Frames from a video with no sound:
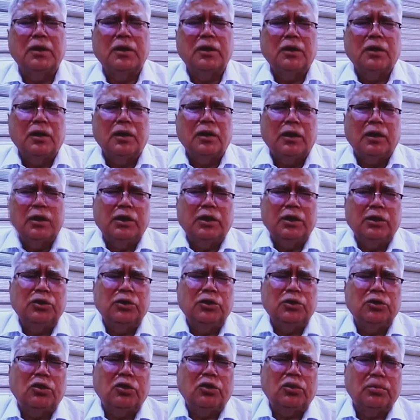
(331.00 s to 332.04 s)
you
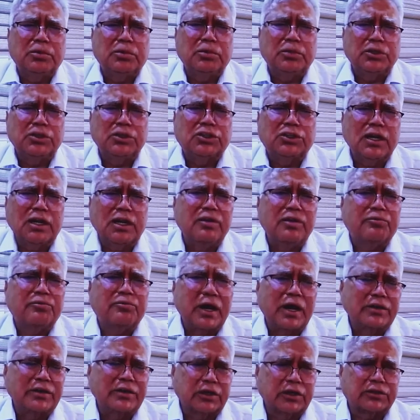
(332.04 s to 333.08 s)
know, digital
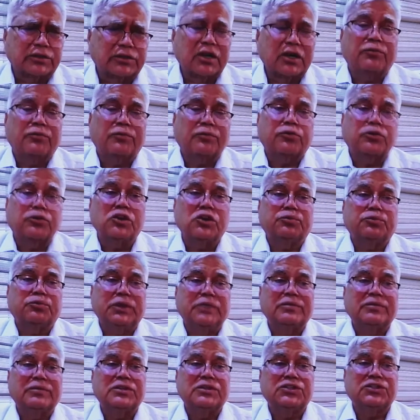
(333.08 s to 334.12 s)
infrastructure. And of course, we
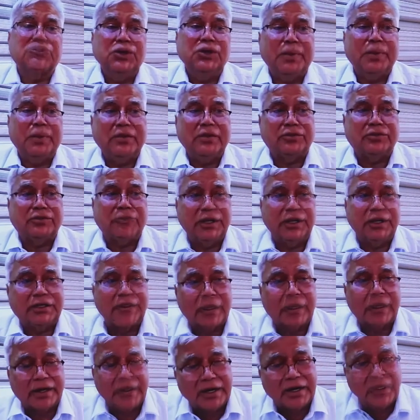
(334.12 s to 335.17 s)
have the cheapest data
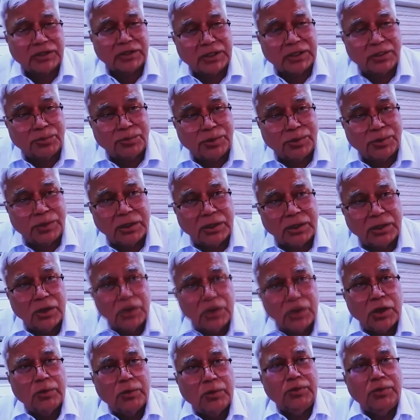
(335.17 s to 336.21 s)
rates in the world.
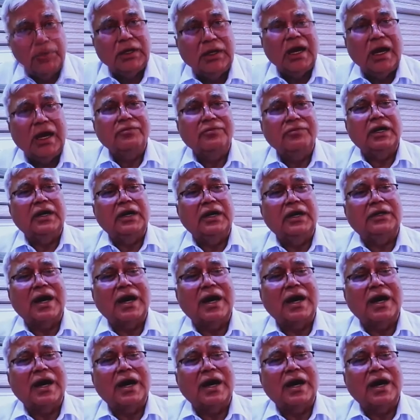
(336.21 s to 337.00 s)
We have the entire